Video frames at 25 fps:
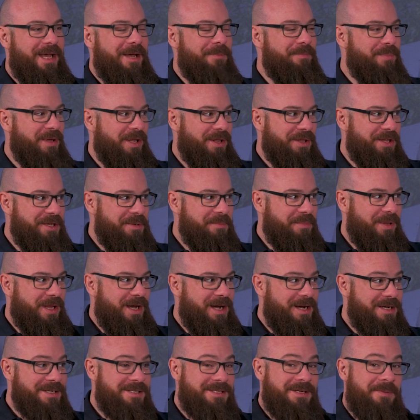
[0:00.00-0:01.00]
building
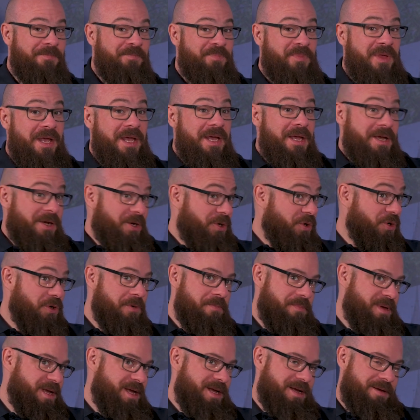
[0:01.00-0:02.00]
blocks could
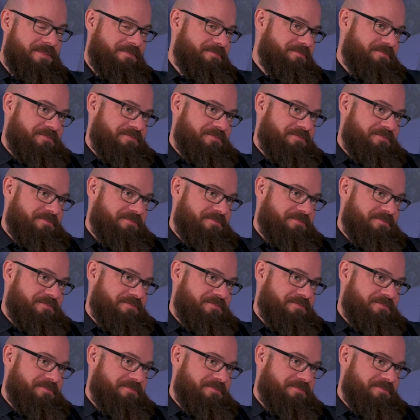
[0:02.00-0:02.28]
be,